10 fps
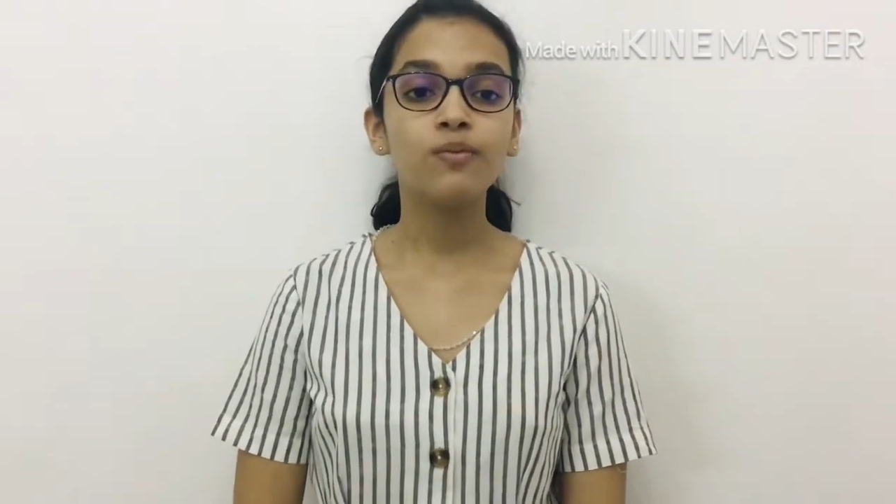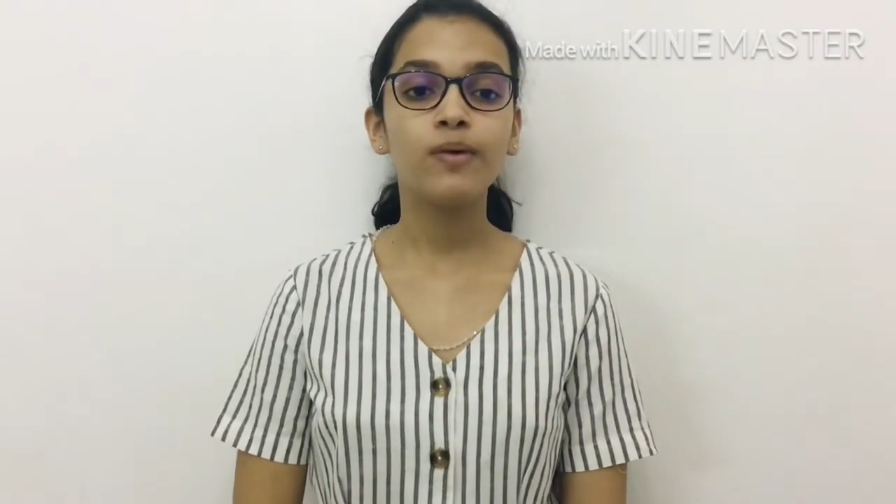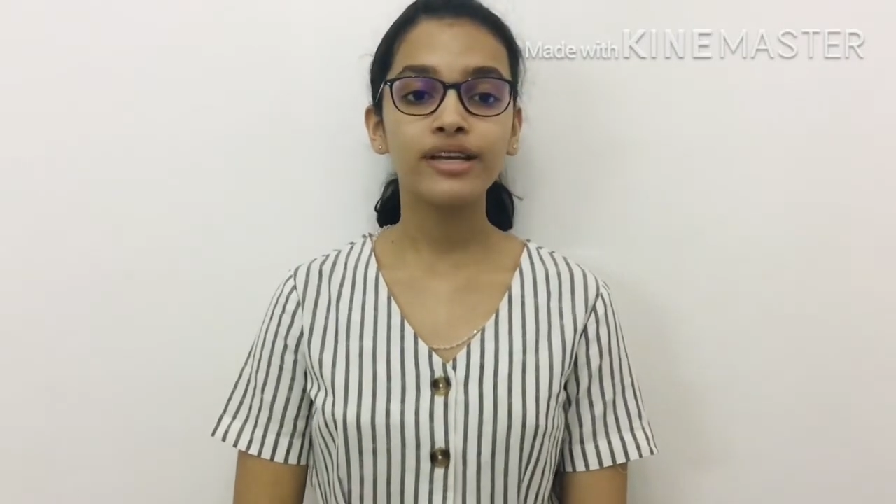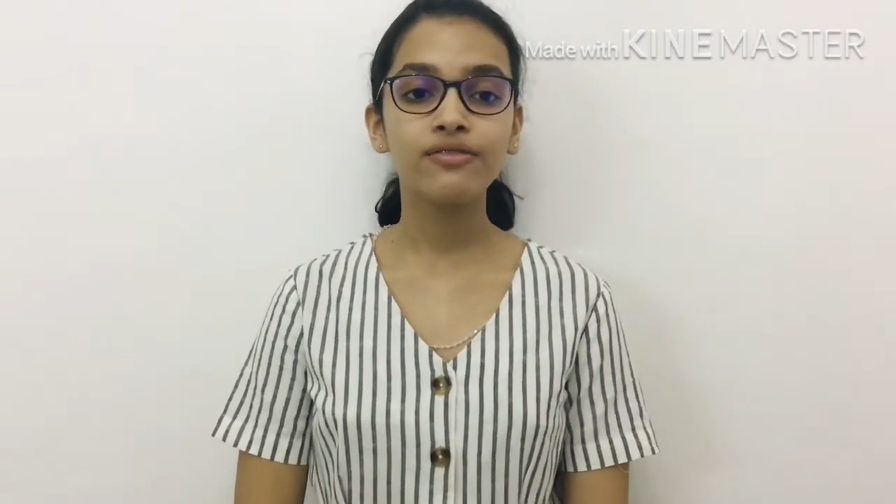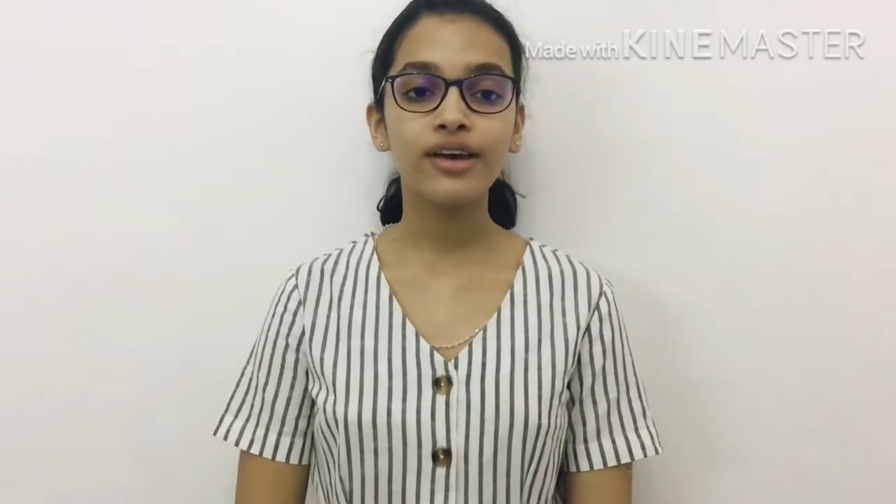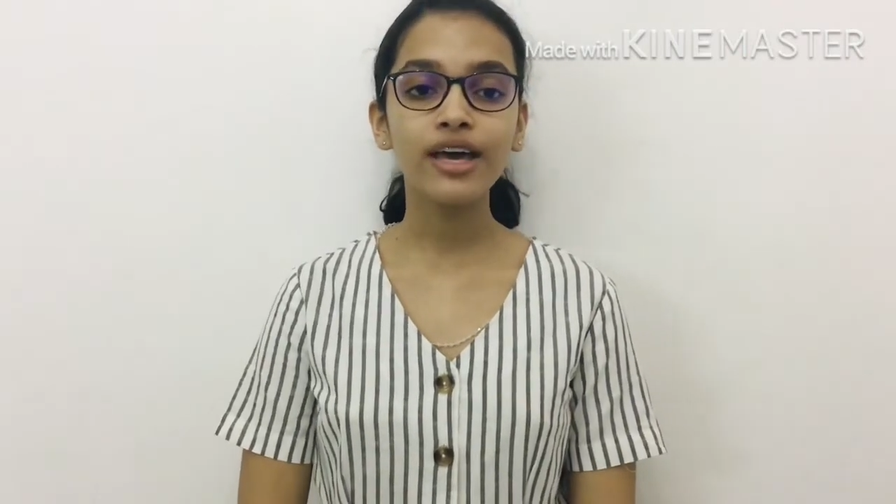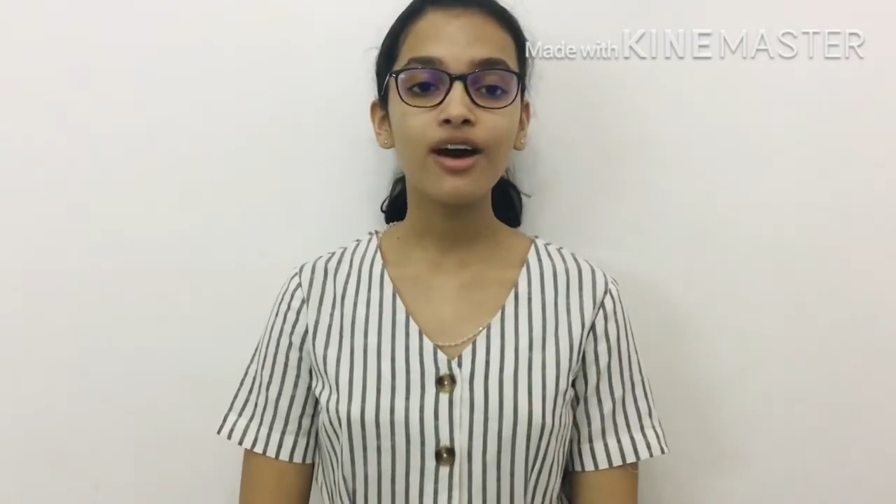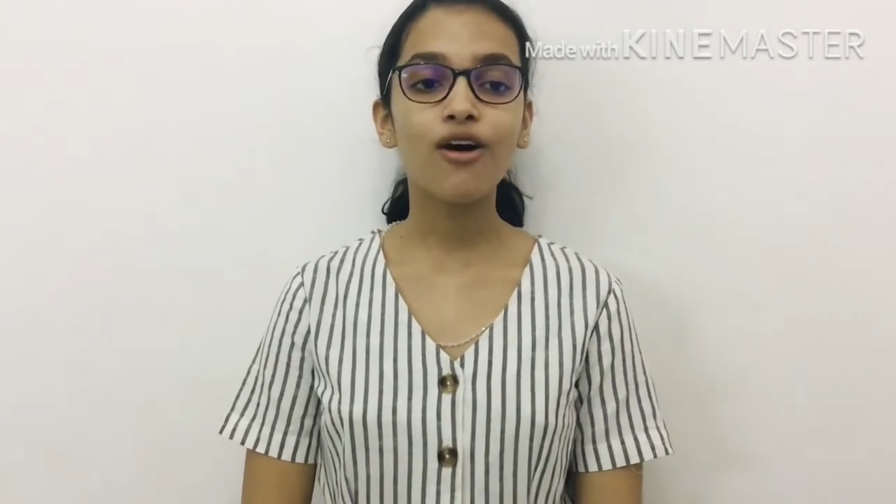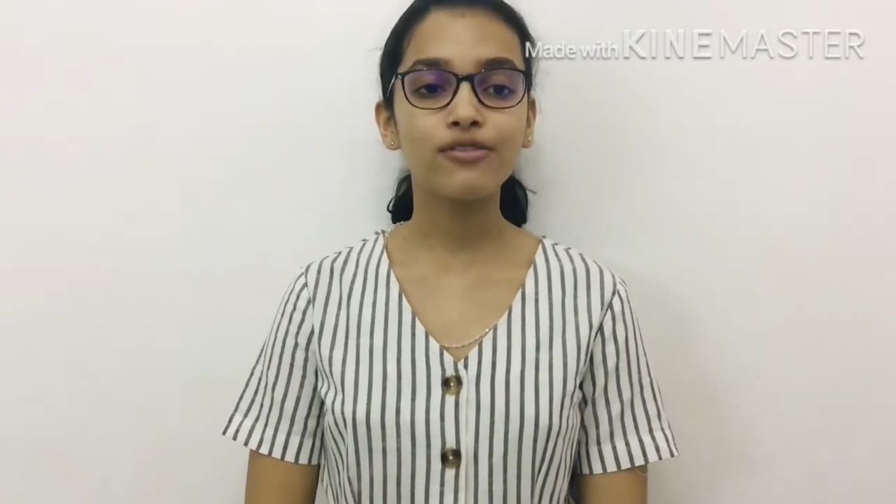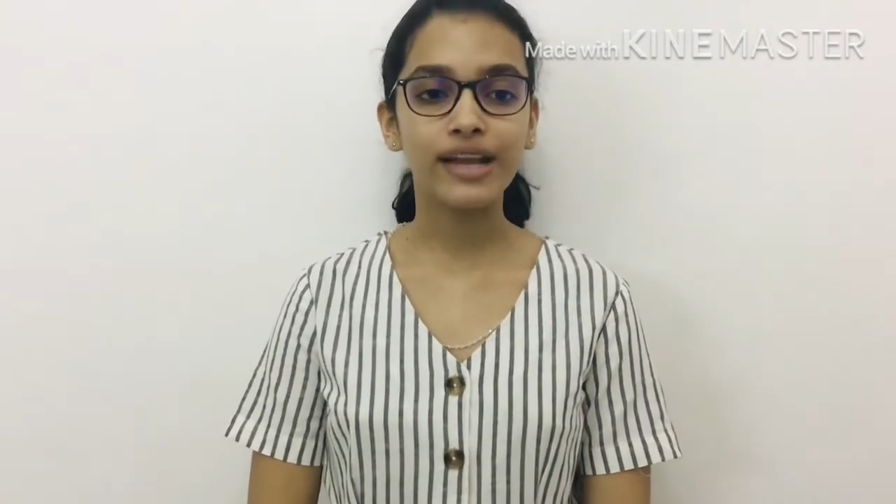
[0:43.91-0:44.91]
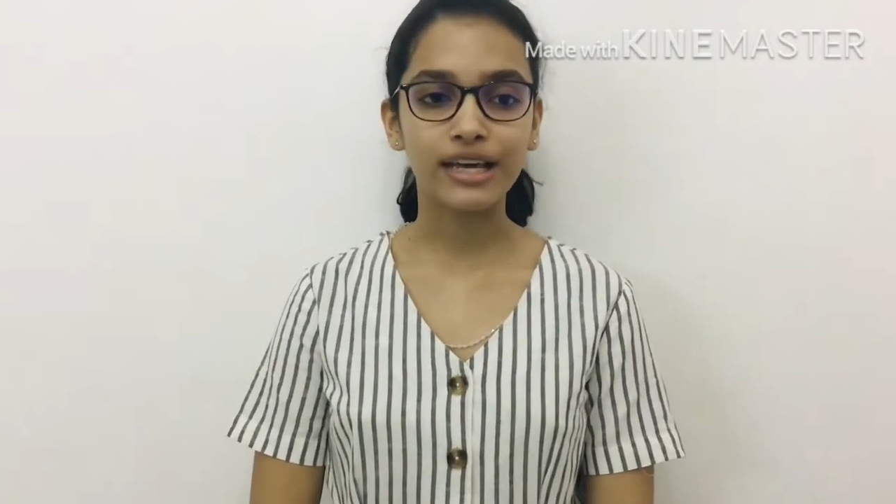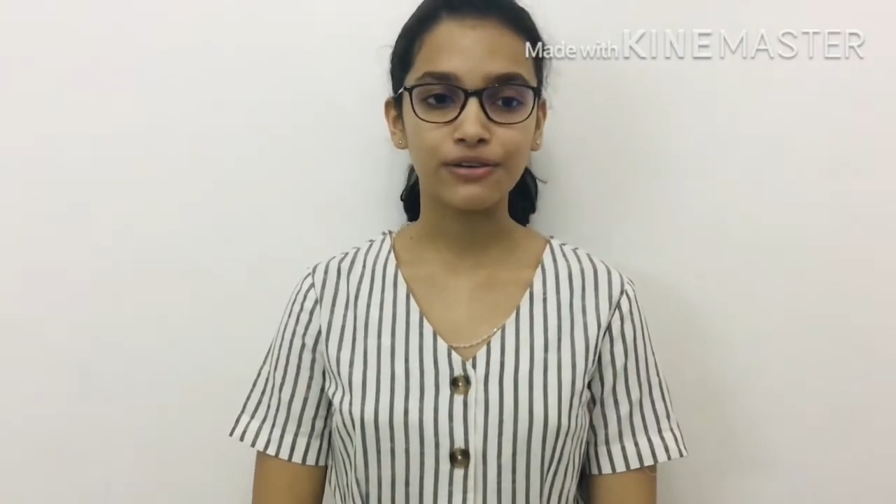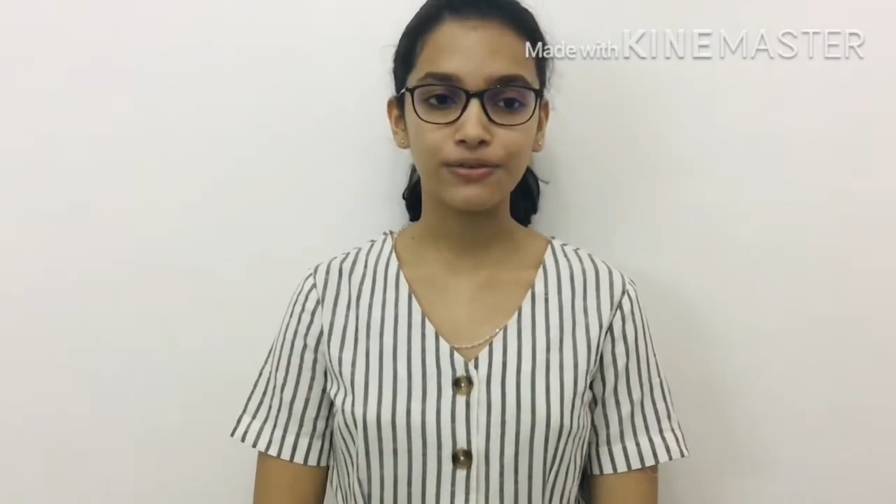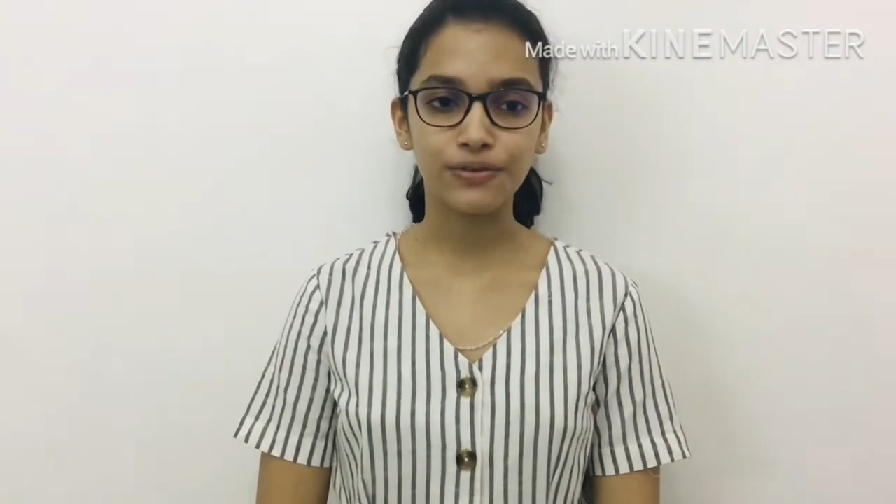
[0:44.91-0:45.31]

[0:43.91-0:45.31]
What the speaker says: very way of life.